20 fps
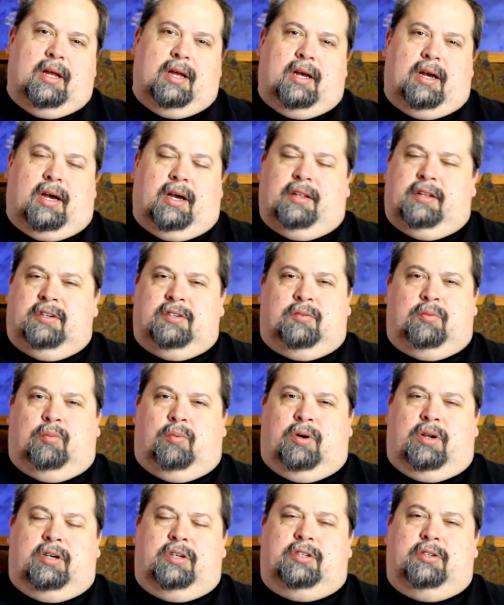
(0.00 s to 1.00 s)
Uh, there's
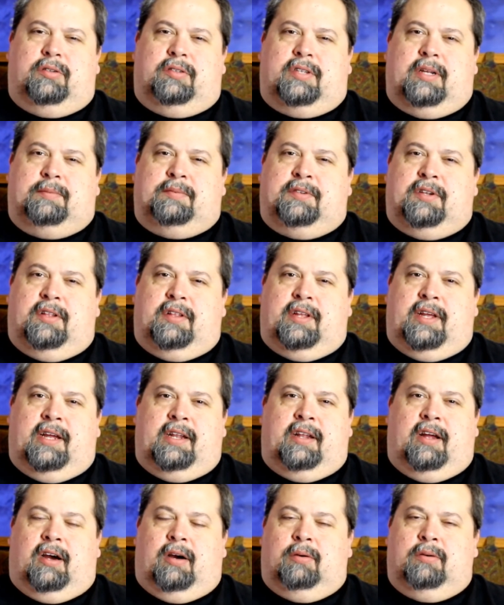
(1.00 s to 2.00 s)
one or two steps near the
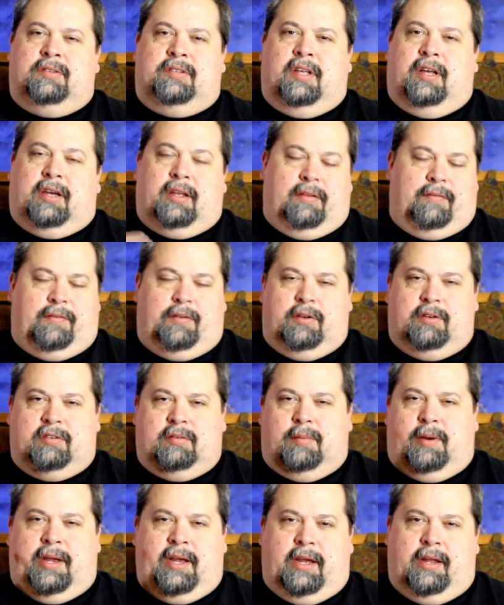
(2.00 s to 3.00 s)
end I always get confused in
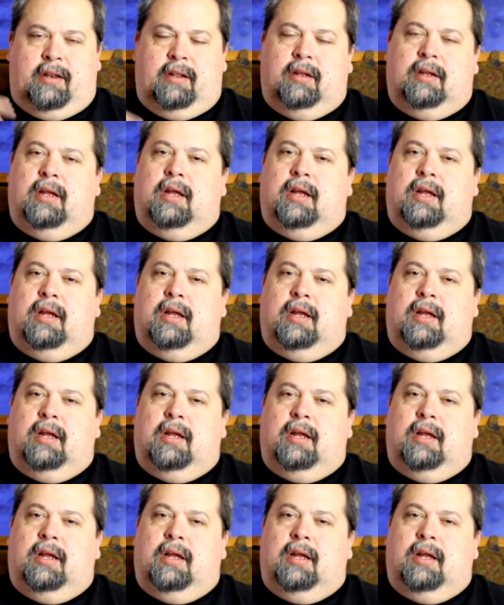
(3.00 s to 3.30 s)
my head.